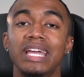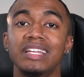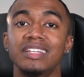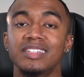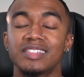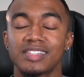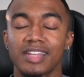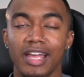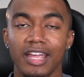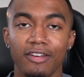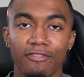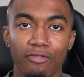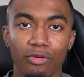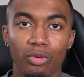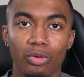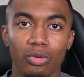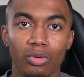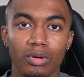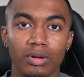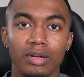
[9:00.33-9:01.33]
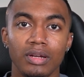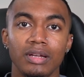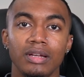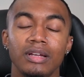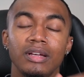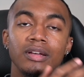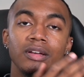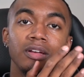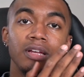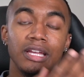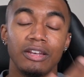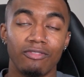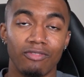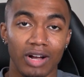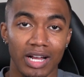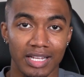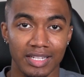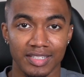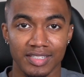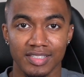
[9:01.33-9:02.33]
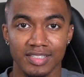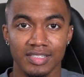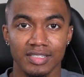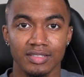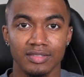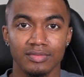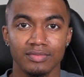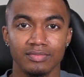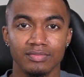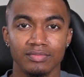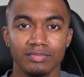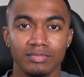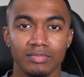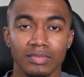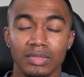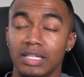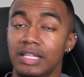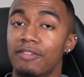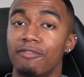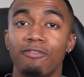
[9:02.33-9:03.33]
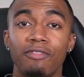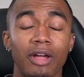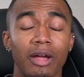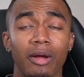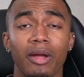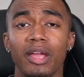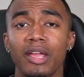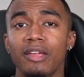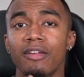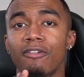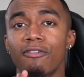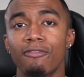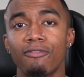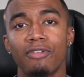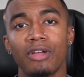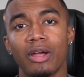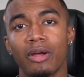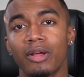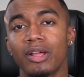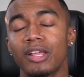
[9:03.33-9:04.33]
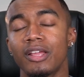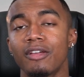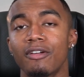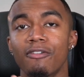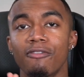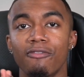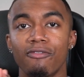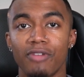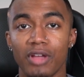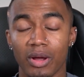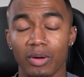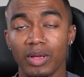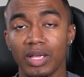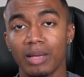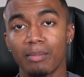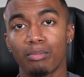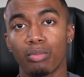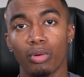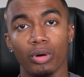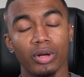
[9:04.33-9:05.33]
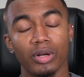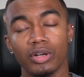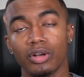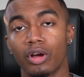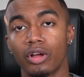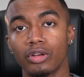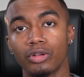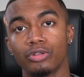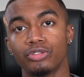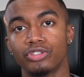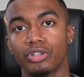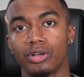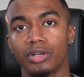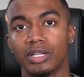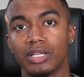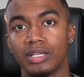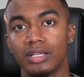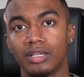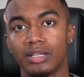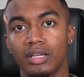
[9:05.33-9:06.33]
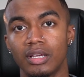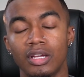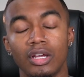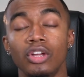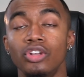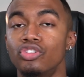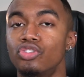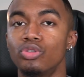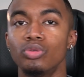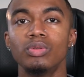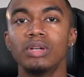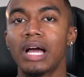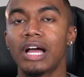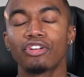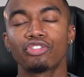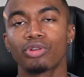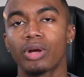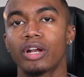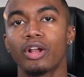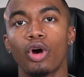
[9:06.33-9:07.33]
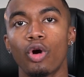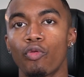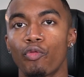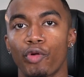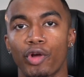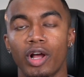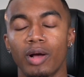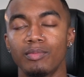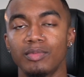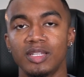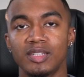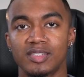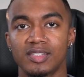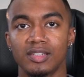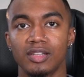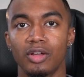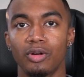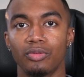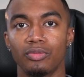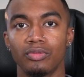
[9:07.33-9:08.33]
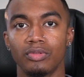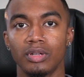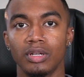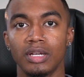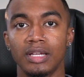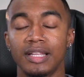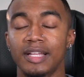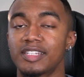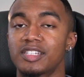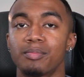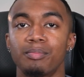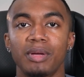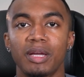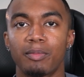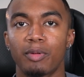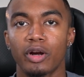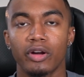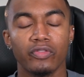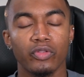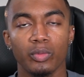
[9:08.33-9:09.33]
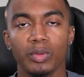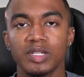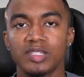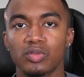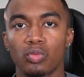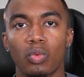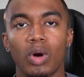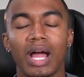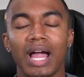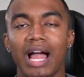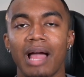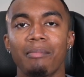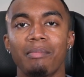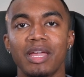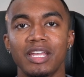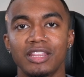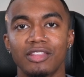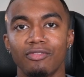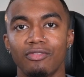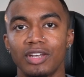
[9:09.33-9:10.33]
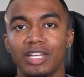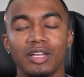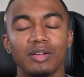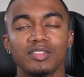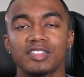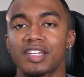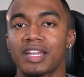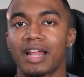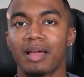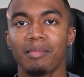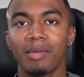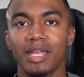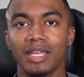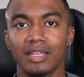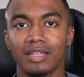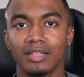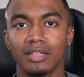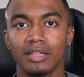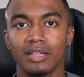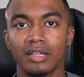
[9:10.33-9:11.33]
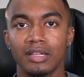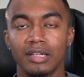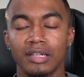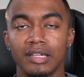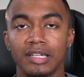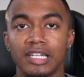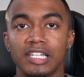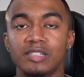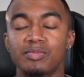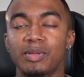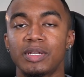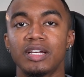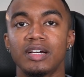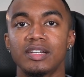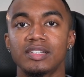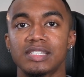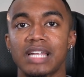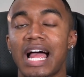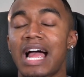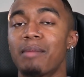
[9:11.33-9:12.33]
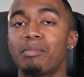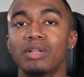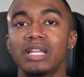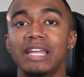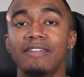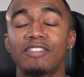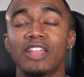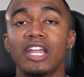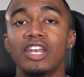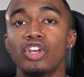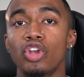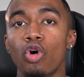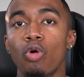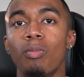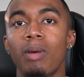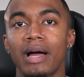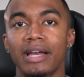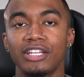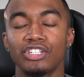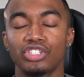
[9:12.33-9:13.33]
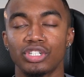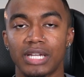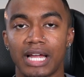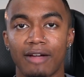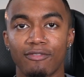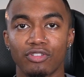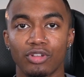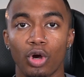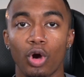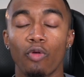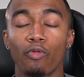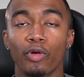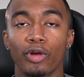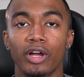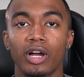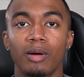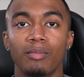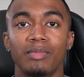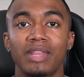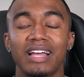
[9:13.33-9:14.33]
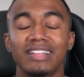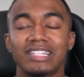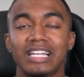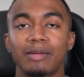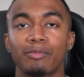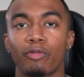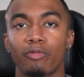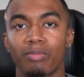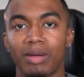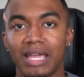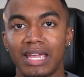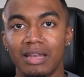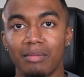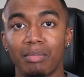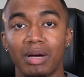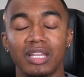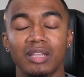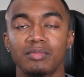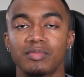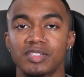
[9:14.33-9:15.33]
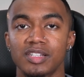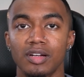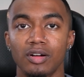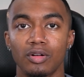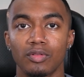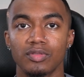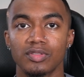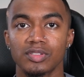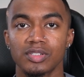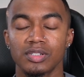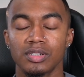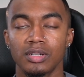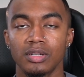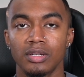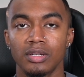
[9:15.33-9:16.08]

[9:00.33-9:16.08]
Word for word: insightful advice. Very, very, very important on your journey. Do not try to overcome this alone. That's a big part of the reason why I make the videos that I make, is because I believe that nobody should have to overcome that type of pain by themselves.